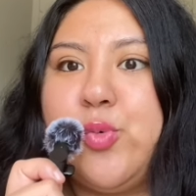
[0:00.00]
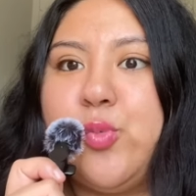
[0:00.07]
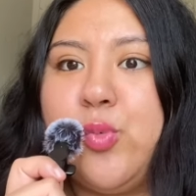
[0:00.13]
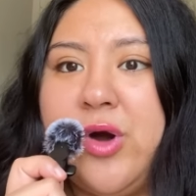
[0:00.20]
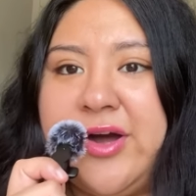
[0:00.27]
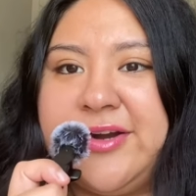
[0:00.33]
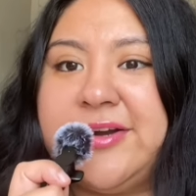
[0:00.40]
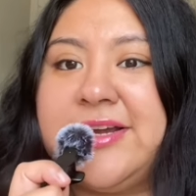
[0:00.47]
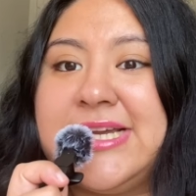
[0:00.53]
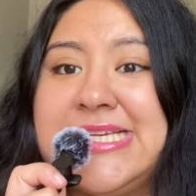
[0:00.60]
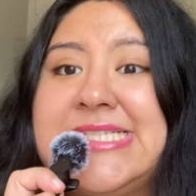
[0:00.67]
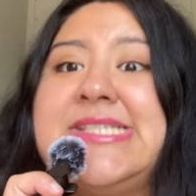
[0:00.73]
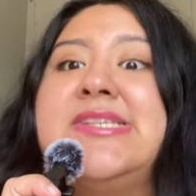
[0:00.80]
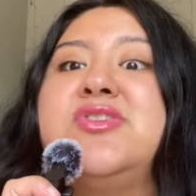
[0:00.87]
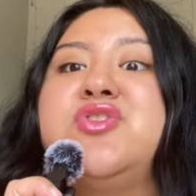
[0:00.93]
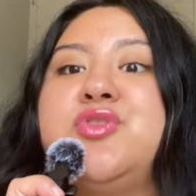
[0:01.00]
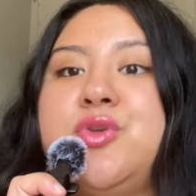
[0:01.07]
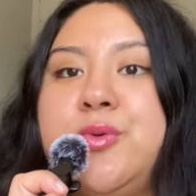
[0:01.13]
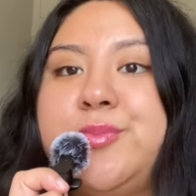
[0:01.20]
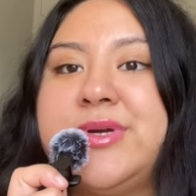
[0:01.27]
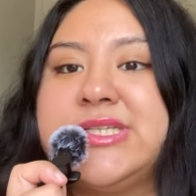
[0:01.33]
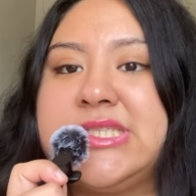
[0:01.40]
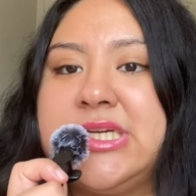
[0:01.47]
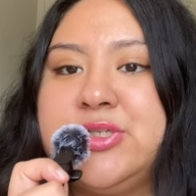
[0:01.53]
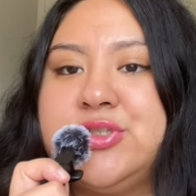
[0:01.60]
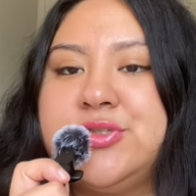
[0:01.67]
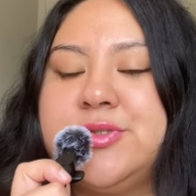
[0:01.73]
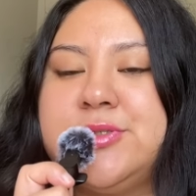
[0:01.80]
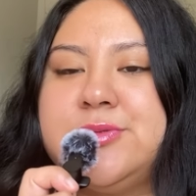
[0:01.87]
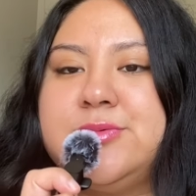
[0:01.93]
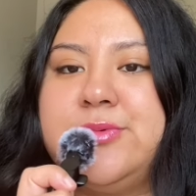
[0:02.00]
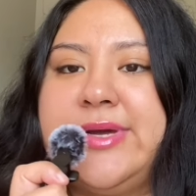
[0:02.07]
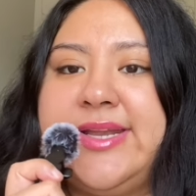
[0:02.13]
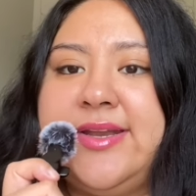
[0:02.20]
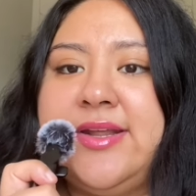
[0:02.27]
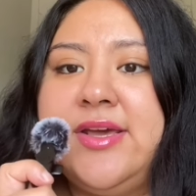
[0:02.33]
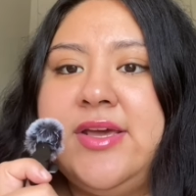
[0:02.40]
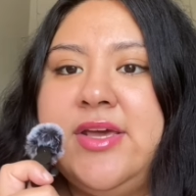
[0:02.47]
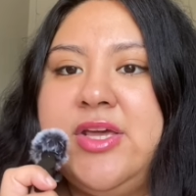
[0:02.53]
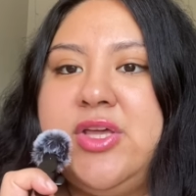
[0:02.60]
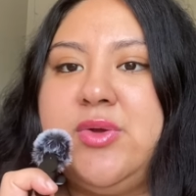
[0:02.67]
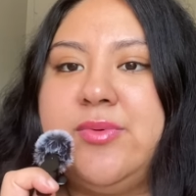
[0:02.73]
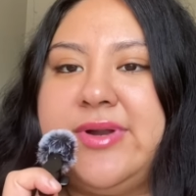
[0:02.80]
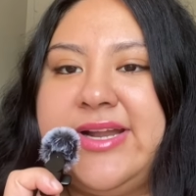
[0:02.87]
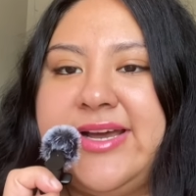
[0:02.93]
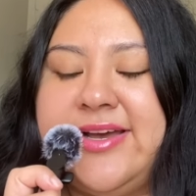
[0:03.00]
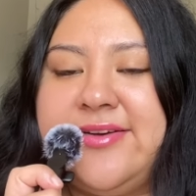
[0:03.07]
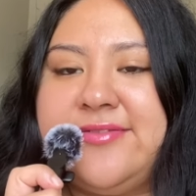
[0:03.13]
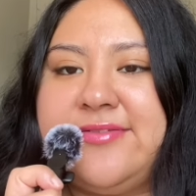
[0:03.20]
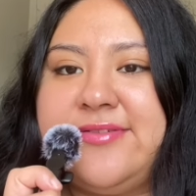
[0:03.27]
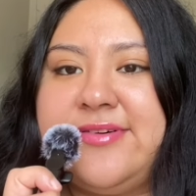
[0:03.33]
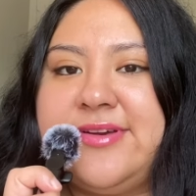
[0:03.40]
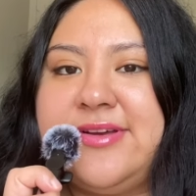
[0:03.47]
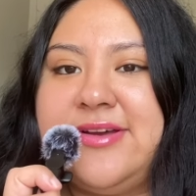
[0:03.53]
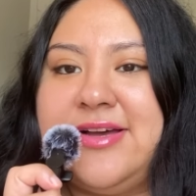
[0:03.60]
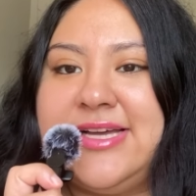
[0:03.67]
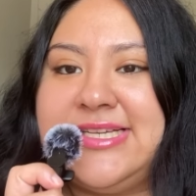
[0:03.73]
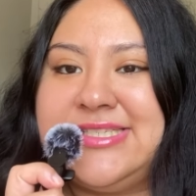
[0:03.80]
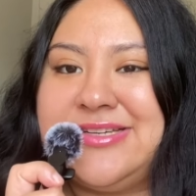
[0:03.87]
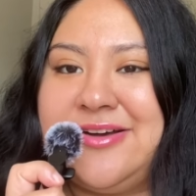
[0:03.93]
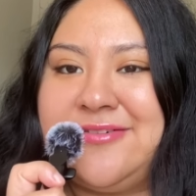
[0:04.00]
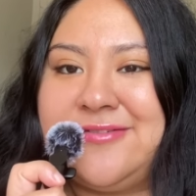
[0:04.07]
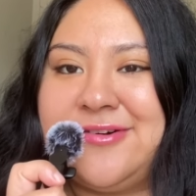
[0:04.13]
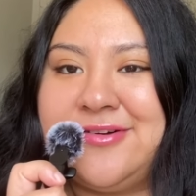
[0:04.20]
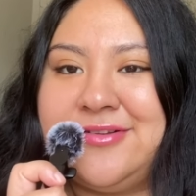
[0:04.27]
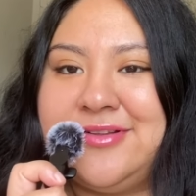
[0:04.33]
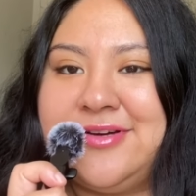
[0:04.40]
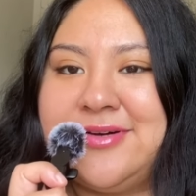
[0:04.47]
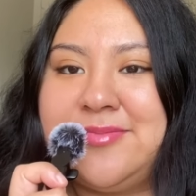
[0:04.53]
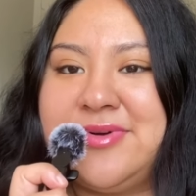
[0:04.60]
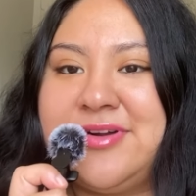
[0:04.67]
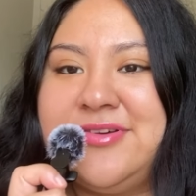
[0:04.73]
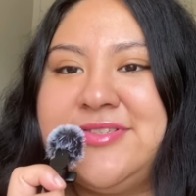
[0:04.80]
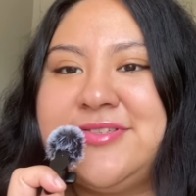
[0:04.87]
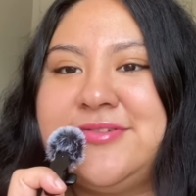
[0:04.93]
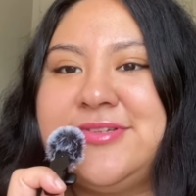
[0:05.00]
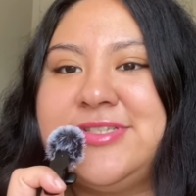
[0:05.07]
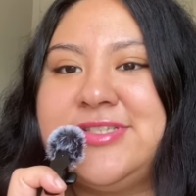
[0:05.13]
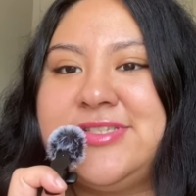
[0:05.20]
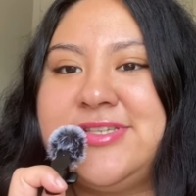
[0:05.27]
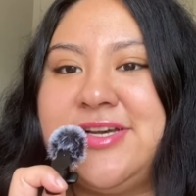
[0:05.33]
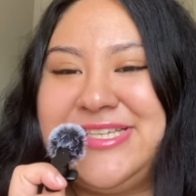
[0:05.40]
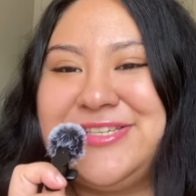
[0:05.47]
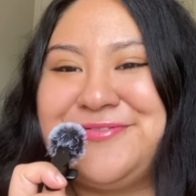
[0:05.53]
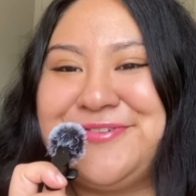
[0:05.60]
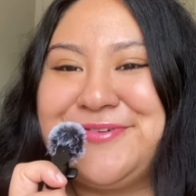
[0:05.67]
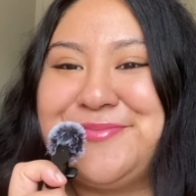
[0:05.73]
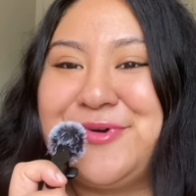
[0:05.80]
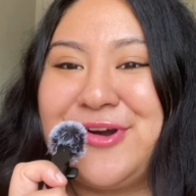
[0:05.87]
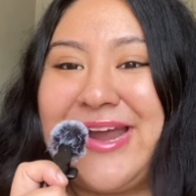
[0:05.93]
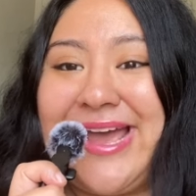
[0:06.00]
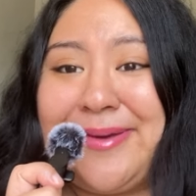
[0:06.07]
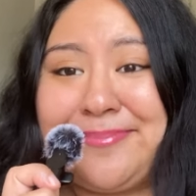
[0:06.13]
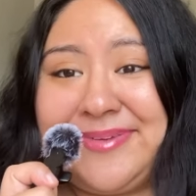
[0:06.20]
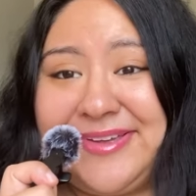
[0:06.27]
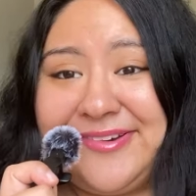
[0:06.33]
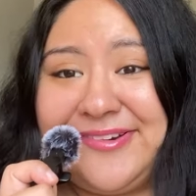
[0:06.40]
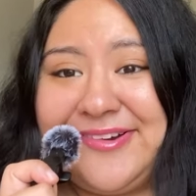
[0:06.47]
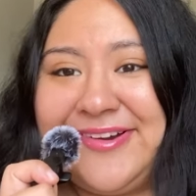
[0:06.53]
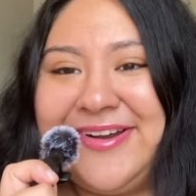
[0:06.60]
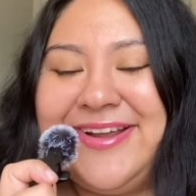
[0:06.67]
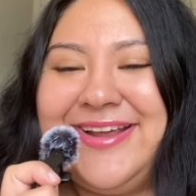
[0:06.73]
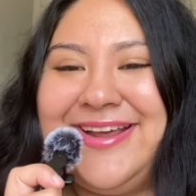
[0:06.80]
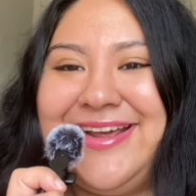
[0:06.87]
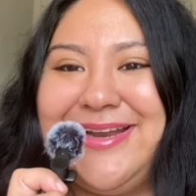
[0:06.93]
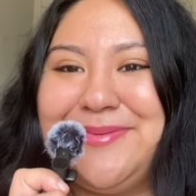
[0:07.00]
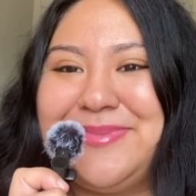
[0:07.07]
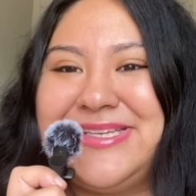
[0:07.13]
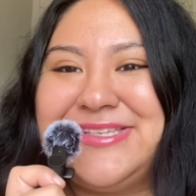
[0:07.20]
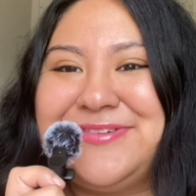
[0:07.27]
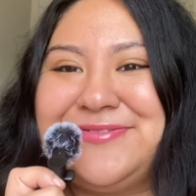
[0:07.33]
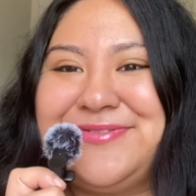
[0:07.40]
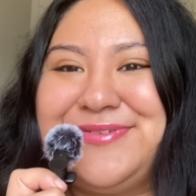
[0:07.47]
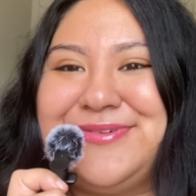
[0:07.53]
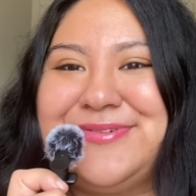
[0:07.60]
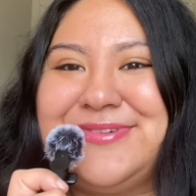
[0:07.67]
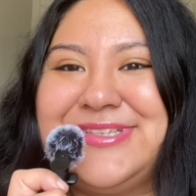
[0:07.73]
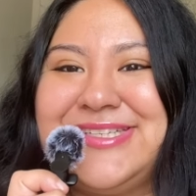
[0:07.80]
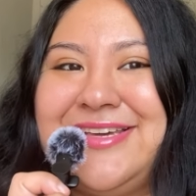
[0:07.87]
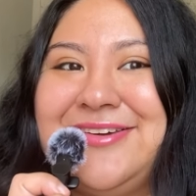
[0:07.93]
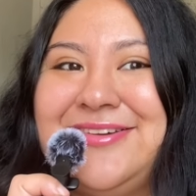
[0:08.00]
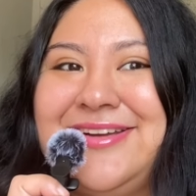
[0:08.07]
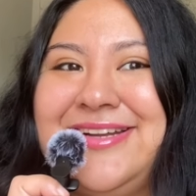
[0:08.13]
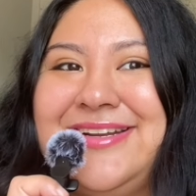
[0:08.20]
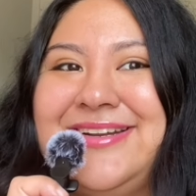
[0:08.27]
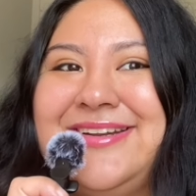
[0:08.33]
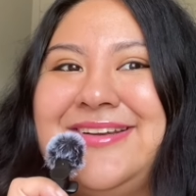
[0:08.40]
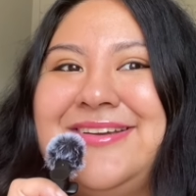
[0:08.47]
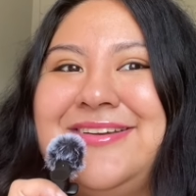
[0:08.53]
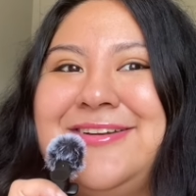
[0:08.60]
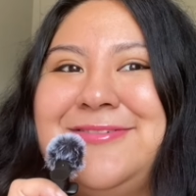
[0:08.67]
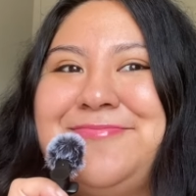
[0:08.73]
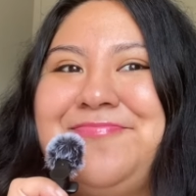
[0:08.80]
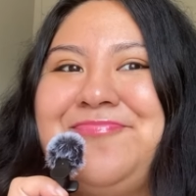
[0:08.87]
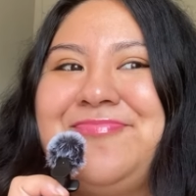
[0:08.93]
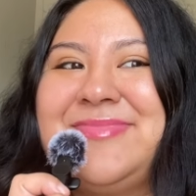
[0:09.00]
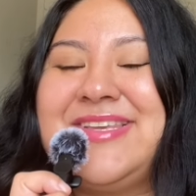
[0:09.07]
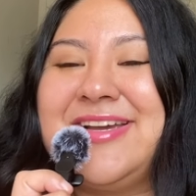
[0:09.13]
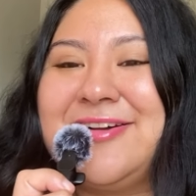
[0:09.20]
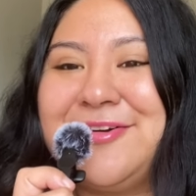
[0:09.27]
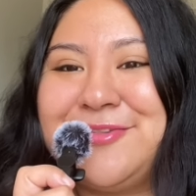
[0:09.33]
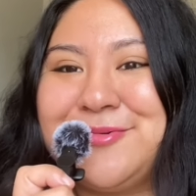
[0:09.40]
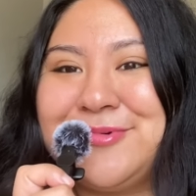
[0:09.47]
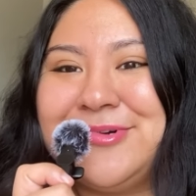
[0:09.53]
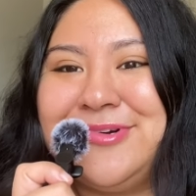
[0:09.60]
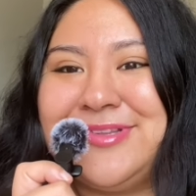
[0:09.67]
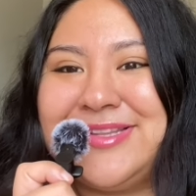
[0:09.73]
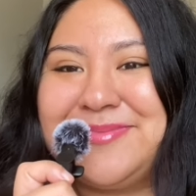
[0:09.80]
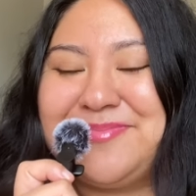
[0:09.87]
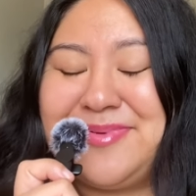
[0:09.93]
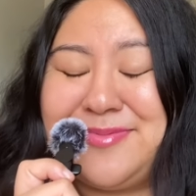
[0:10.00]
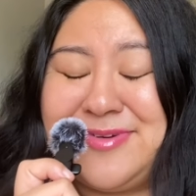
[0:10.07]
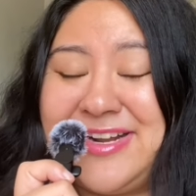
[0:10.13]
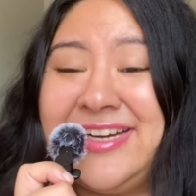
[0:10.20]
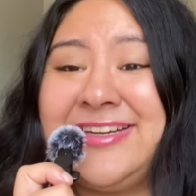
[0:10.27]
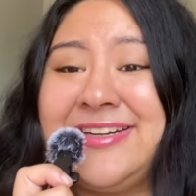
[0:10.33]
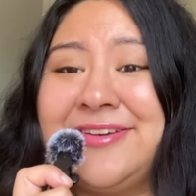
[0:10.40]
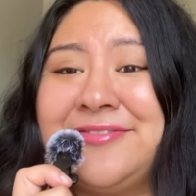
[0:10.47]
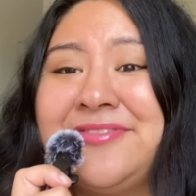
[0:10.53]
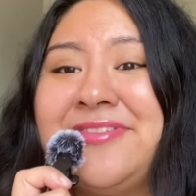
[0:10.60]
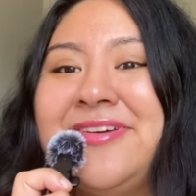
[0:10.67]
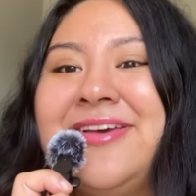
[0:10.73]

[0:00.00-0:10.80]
Water is super essential when you want to have a soft girl look, but also it just makes you feel more happier and it makes you feel like you can take on the world, productive.